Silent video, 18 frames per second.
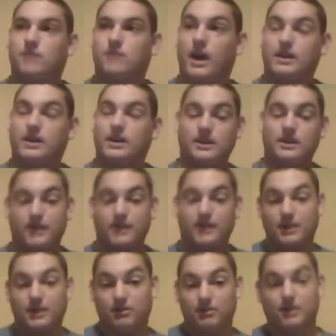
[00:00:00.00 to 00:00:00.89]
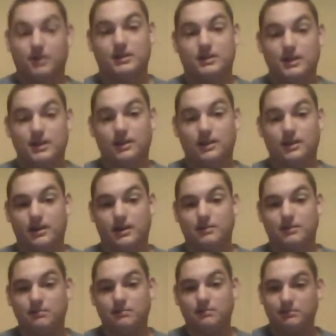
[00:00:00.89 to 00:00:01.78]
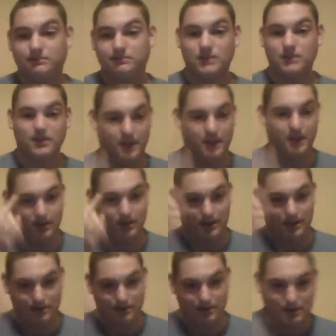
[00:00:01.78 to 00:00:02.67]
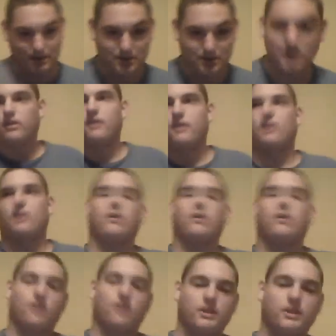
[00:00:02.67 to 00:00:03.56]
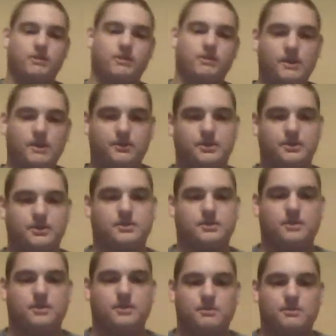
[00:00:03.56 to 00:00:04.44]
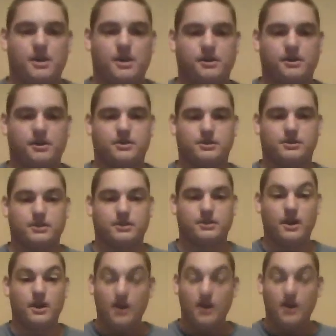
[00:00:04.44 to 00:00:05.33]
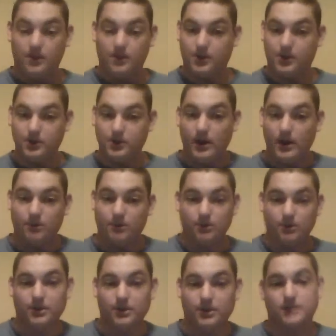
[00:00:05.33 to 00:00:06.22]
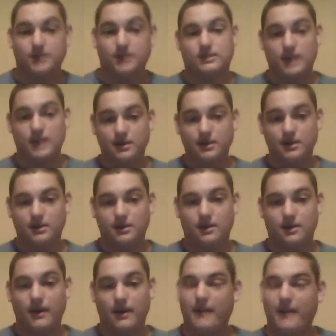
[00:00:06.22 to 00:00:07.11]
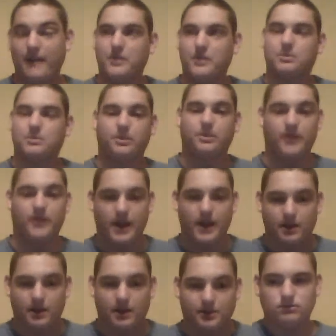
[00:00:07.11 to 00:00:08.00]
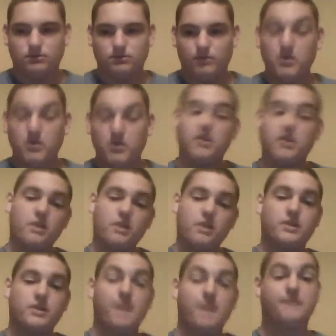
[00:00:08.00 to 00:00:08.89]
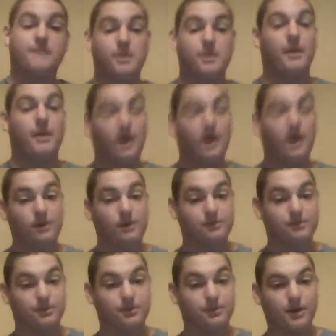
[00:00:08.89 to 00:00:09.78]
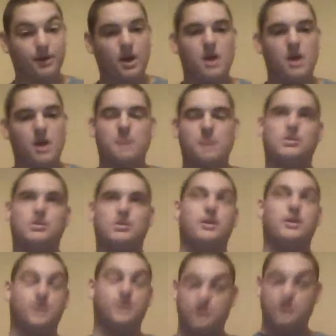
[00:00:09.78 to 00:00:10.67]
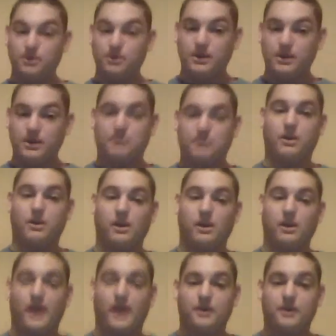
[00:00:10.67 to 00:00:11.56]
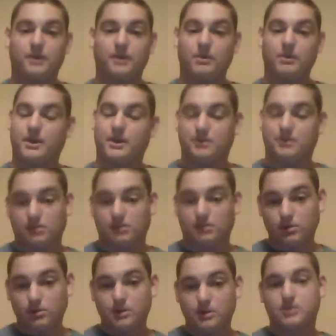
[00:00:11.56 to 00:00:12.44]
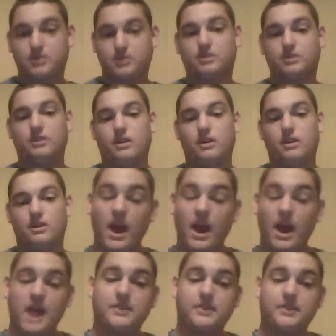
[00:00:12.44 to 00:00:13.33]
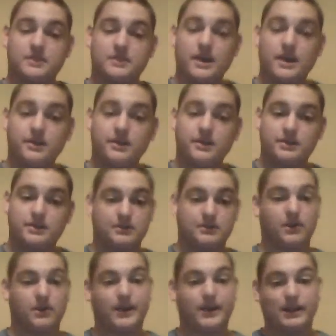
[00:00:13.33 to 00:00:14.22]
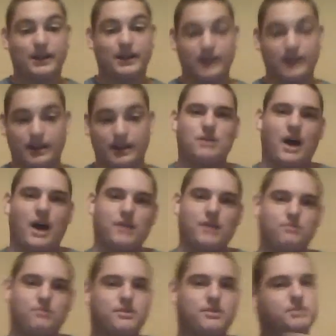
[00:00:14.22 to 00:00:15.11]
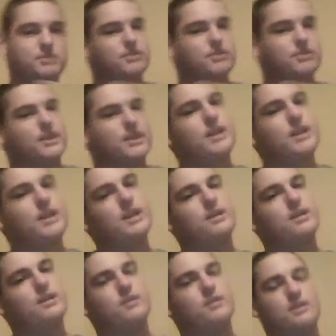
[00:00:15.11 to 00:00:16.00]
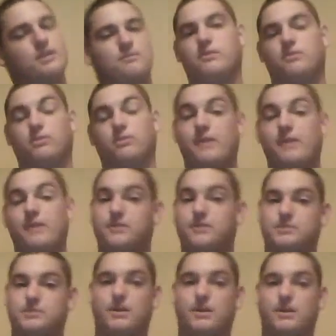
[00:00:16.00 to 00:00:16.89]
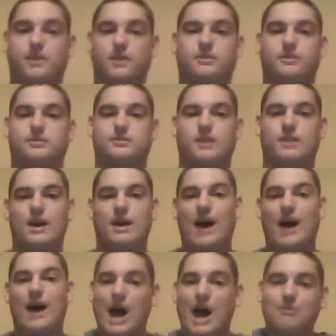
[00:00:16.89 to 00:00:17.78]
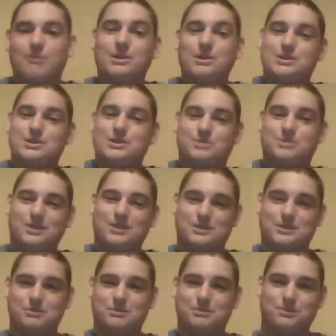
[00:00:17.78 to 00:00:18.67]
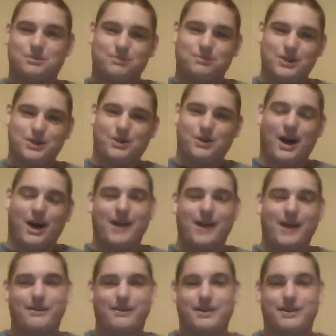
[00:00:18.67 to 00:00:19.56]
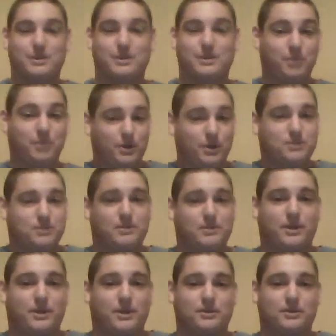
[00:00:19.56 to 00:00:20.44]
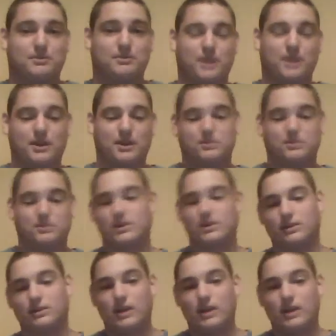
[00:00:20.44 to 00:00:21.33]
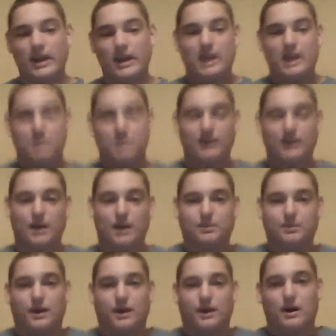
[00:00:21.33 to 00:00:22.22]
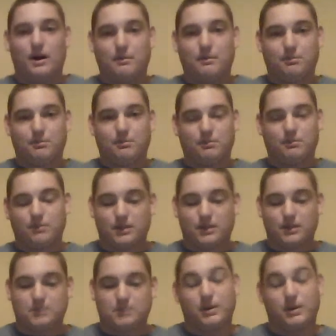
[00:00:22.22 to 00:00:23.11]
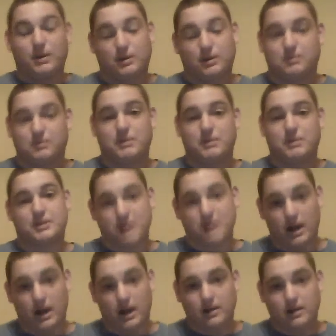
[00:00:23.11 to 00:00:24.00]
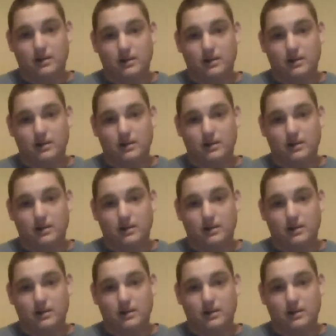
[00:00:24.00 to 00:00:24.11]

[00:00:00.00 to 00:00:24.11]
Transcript: I did get a really good deal on them. Thank you, Dave Ramsey. They're Harley reference monitors. They do have really good sound though, and they're preamped. And no, they're not very powerful, but they do get pretty loud without distortion, and the sound is very clean. I wasn't really getting them for reference monitors. I really just wanted some, you know, higher end computer speakers because, well, my laptop, the speakers pretty much suck.